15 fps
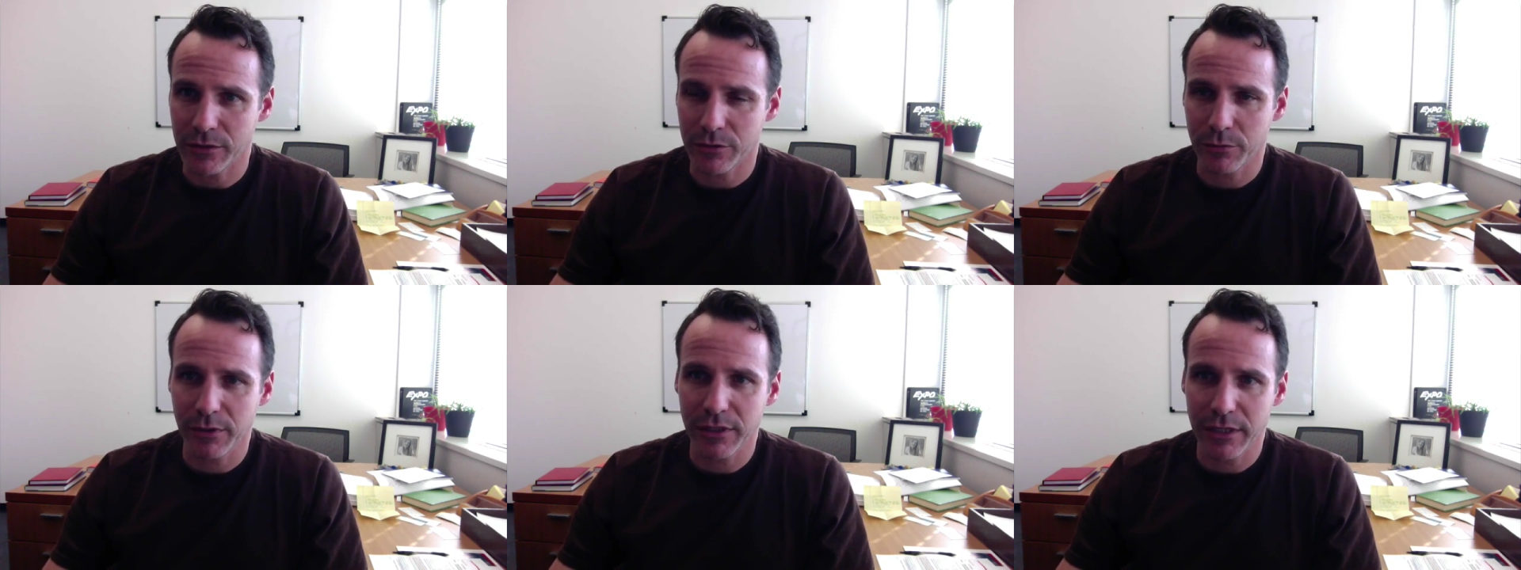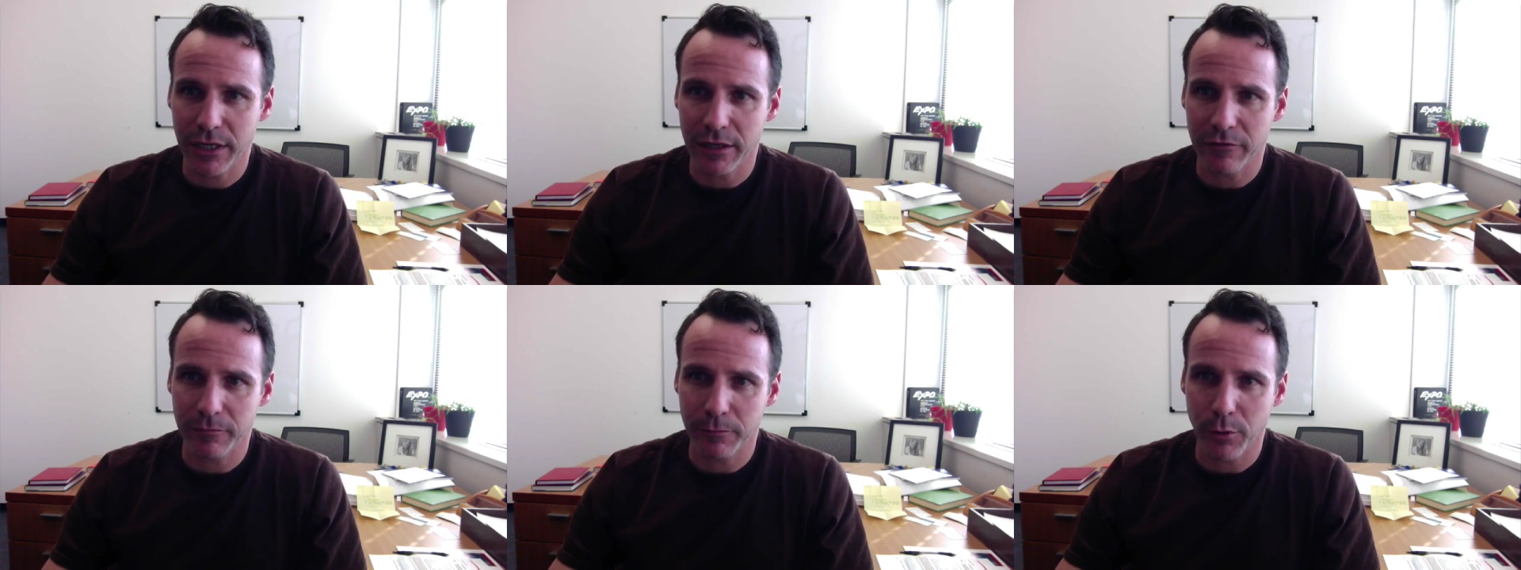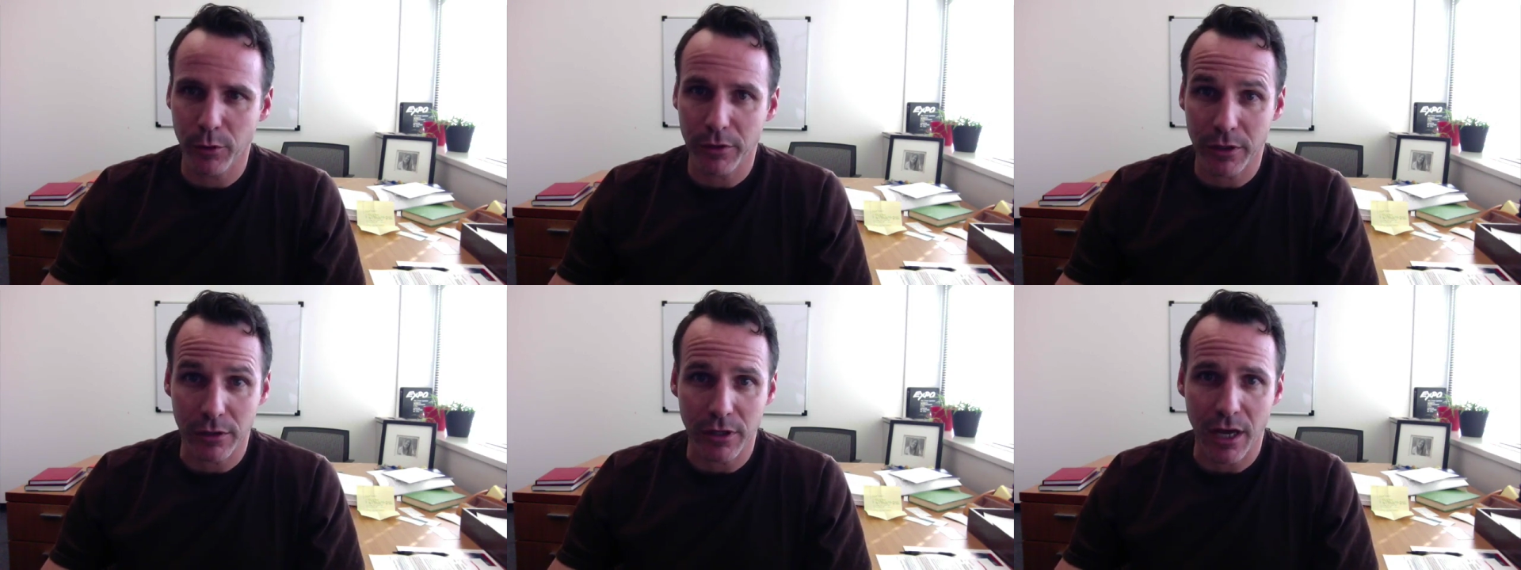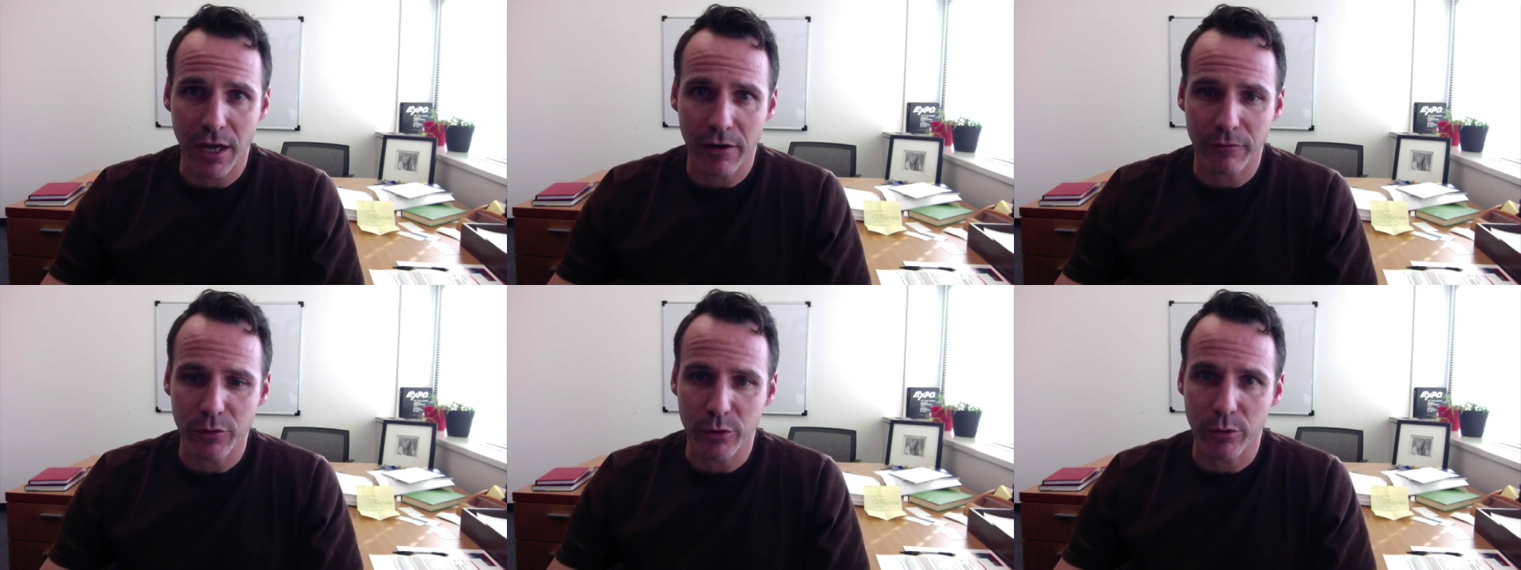he's really kind of broken a
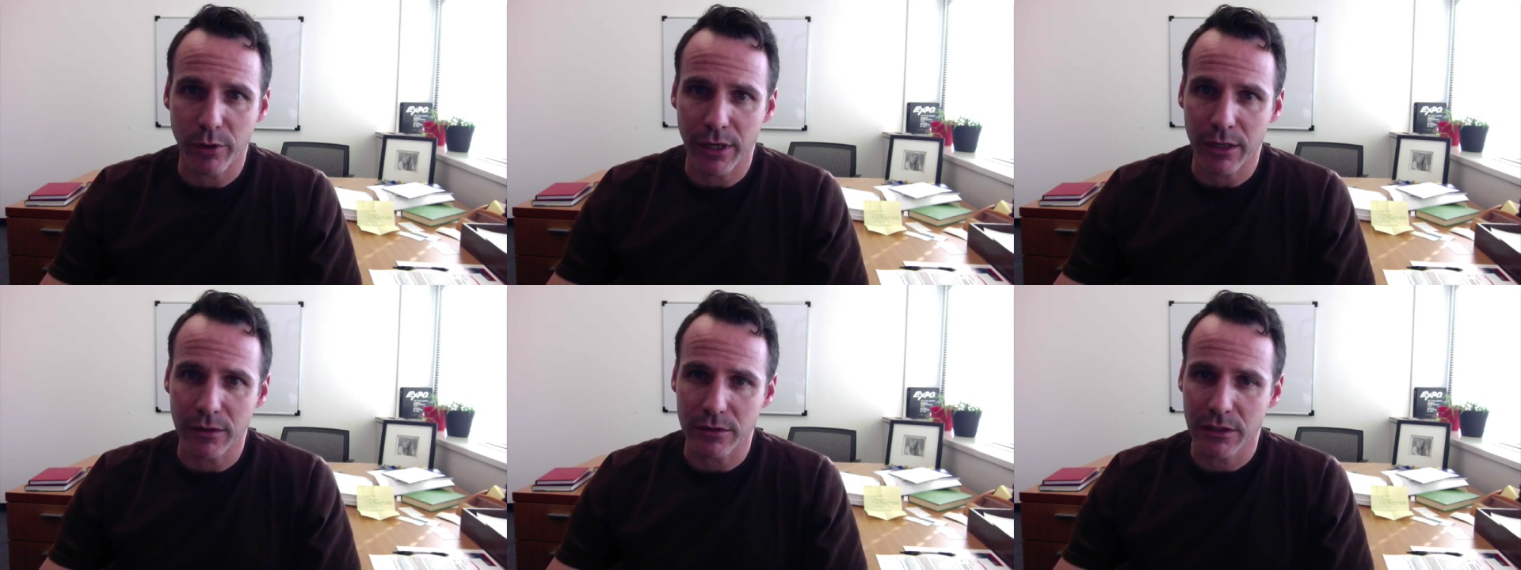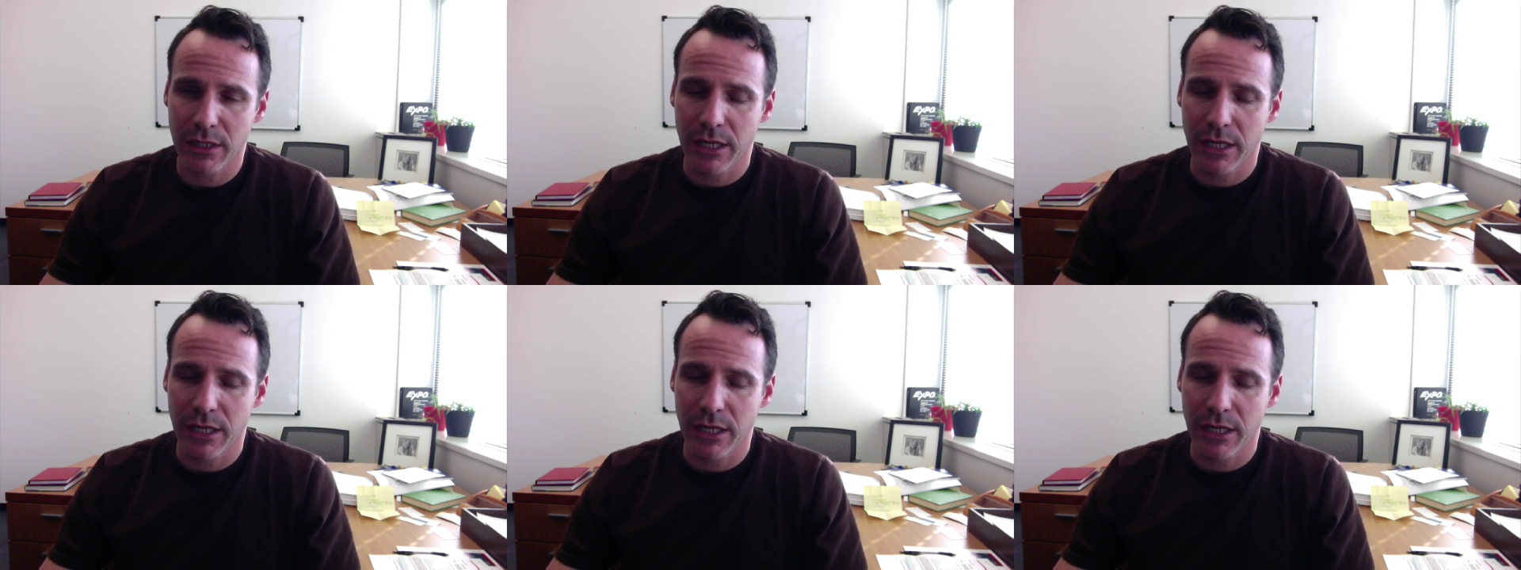lot of new ground.